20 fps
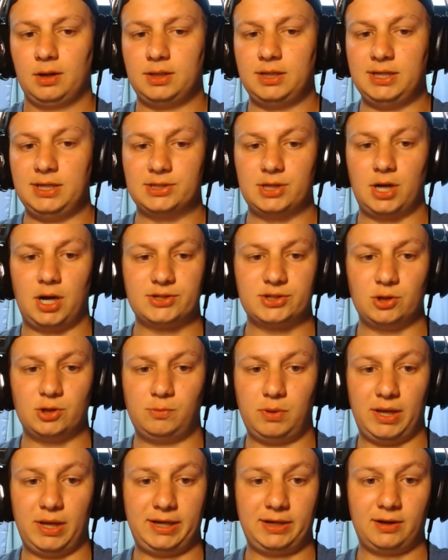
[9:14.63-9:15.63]
He is also
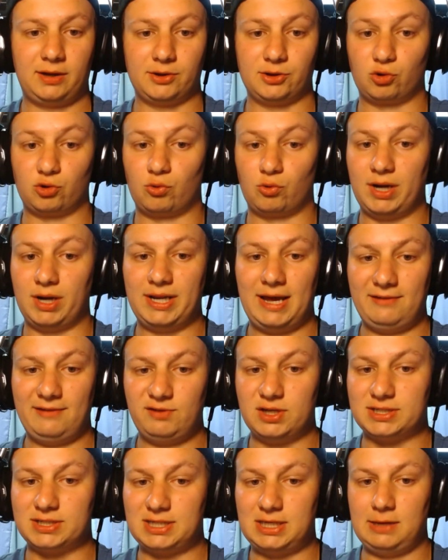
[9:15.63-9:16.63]
playing on the
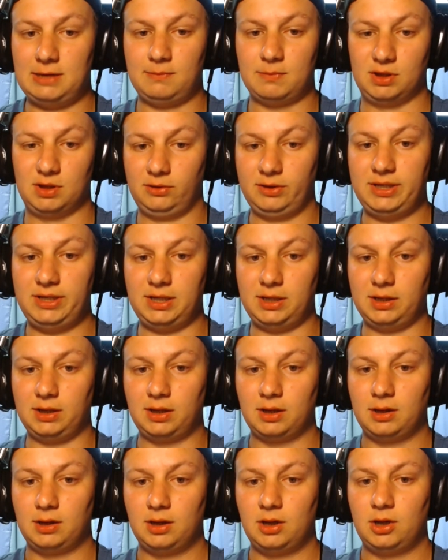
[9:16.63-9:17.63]
run-heaviest team in the
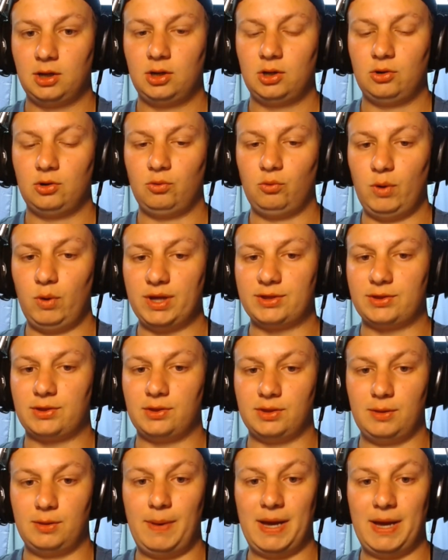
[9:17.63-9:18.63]
league with
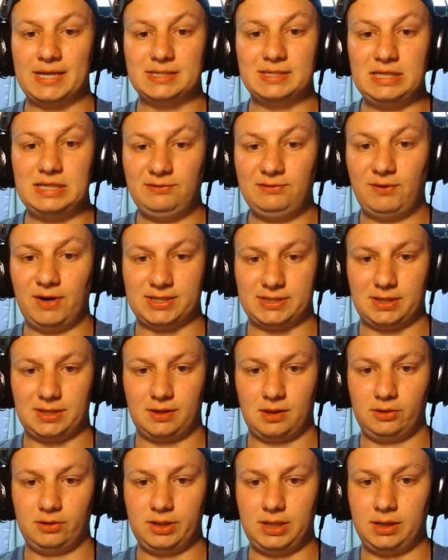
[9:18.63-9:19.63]
the best defense in
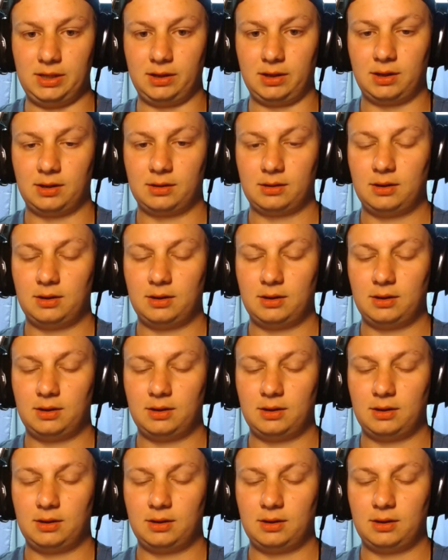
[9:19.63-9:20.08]
the league.